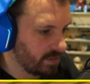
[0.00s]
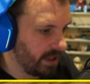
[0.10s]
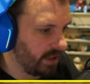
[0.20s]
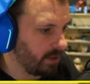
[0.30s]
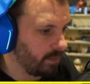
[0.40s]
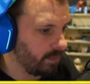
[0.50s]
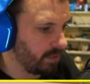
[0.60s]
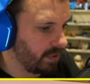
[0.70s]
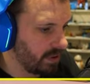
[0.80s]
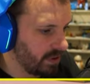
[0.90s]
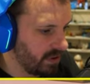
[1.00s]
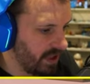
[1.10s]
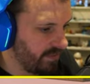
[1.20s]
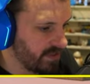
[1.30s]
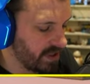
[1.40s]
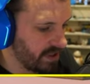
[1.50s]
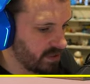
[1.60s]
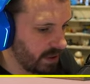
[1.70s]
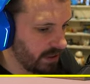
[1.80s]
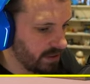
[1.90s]
make up the deficit as
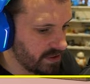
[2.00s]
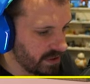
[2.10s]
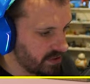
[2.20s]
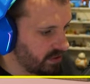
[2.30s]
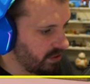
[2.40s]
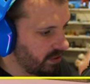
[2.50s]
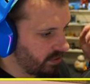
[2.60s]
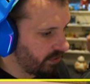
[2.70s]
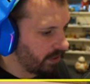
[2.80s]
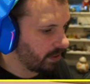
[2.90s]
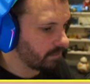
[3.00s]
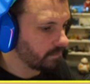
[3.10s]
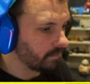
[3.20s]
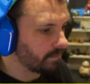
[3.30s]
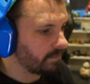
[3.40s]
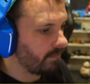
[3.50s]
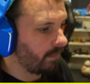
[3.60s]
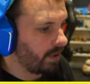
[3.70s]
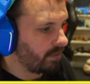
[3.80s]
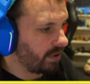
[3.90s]
well. So that's good.
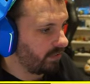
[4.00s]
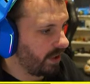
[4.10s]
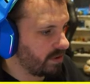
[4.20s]
Right, it's getting